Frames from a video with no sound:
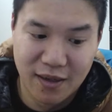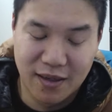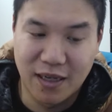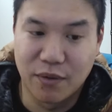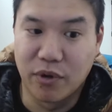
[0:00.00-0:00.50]

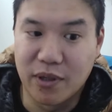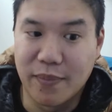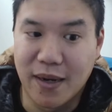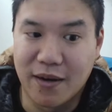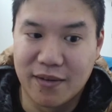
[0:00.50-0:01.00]
kind of word of
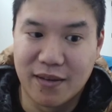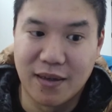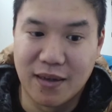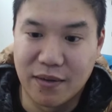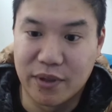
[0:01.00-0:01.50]
mouth
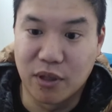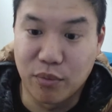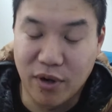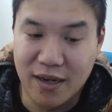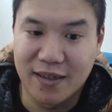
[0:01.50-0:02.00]
with our
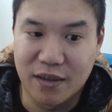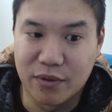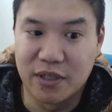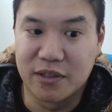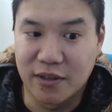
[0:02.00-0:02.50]
brand kind of
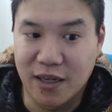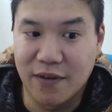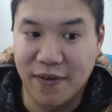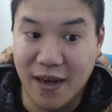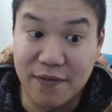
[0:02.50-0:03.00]
really took
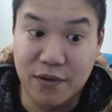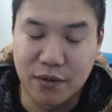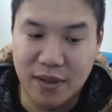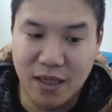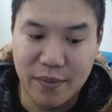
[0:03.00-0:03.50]
off
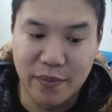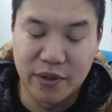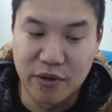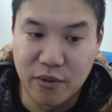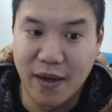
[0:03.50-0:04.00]
after kind of people
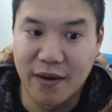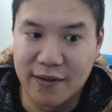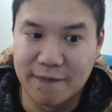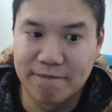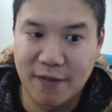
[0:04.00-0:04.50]
knew about it.